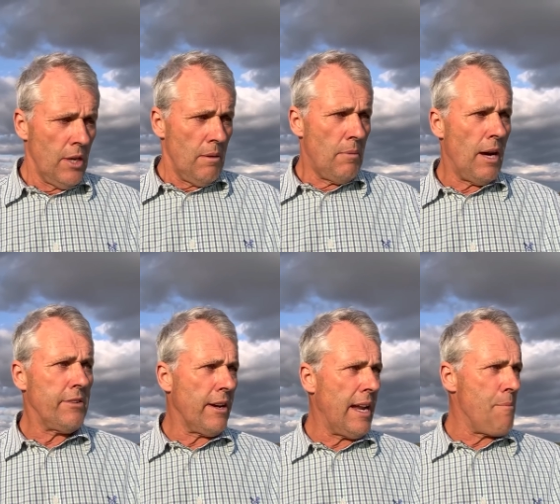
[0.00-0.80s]
my
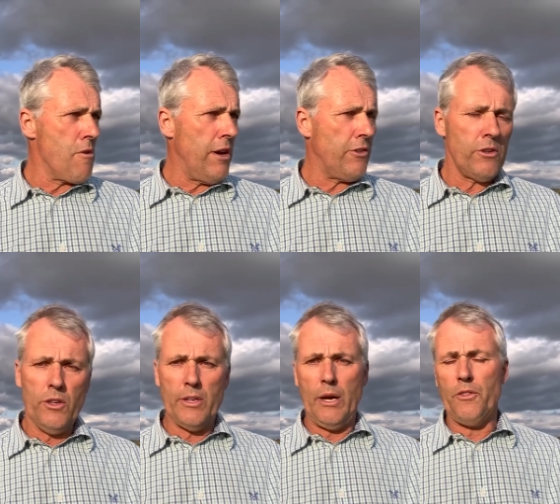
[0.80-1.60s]
dilemma is,
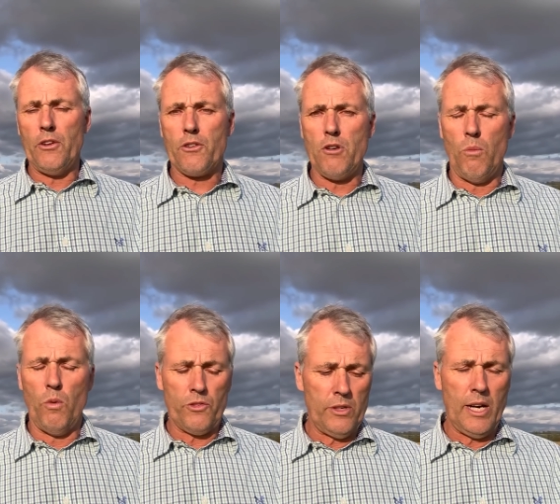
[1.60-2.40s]
you know this crop
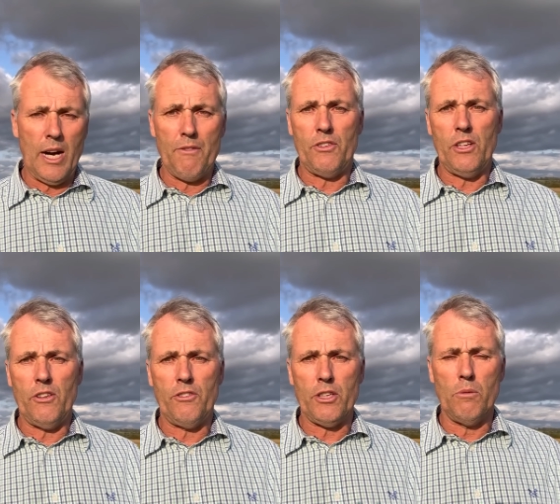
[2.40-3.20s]
wasn't harvested
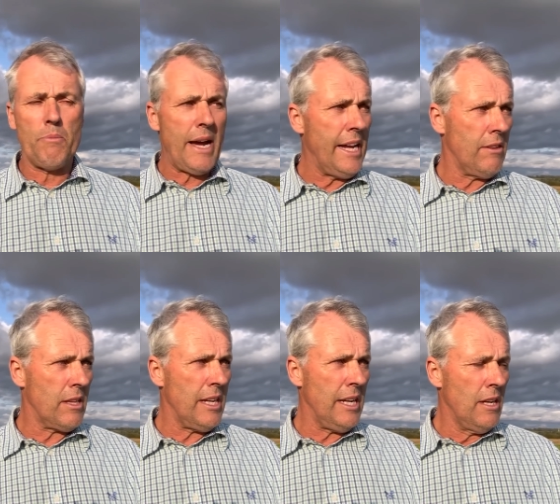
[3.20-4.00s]
until May
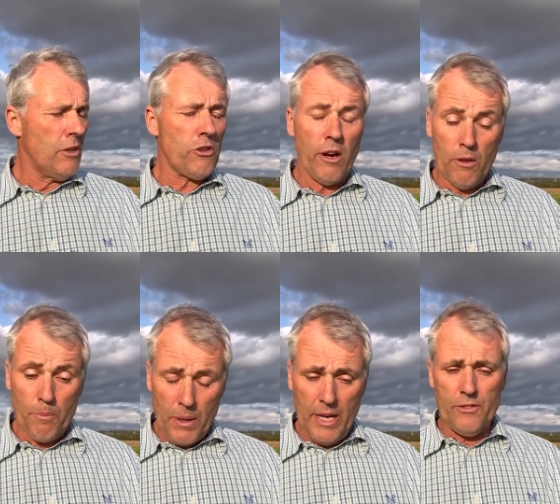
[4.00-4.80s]
the, sorry,
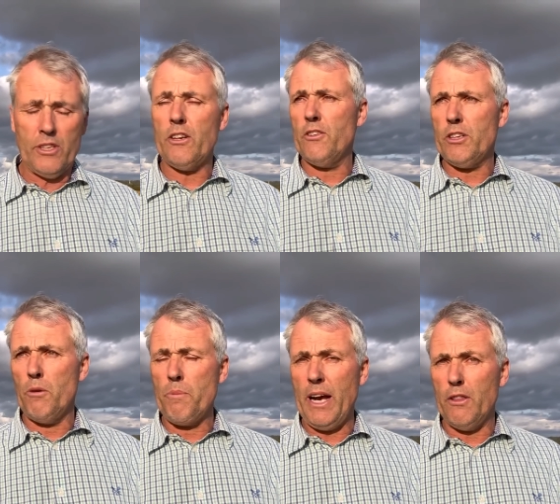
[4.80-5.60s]
planted until
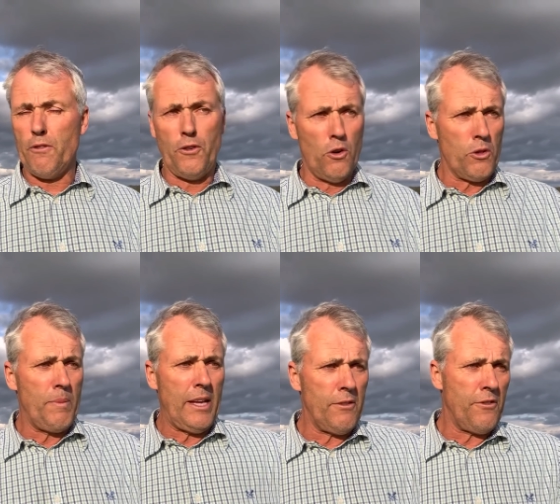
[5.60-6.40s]
May the 4th,
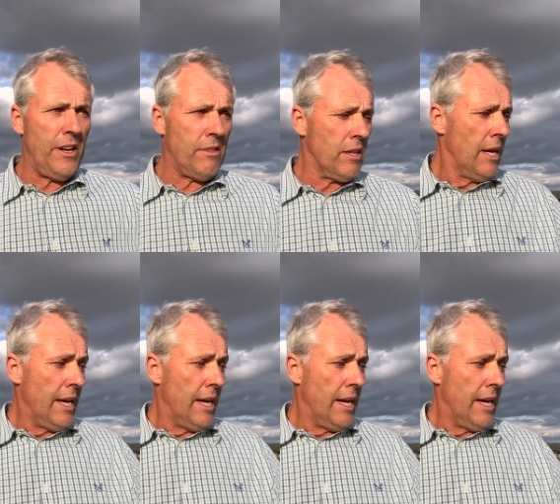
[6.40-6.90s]
May the 5th.